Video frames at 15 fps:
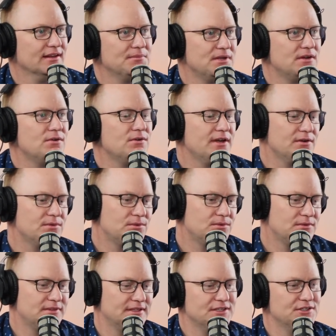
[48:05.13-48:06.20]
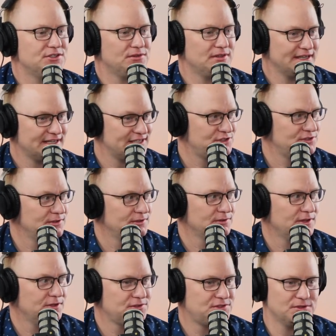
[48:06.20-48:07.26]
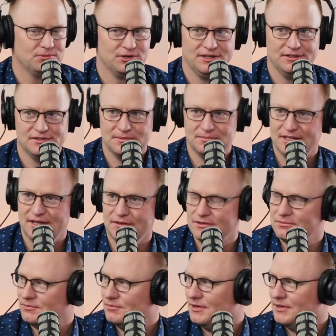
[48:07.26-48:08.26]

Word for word: And I'm like, okay, cool. And she'll like get you a little closer, bring you something else,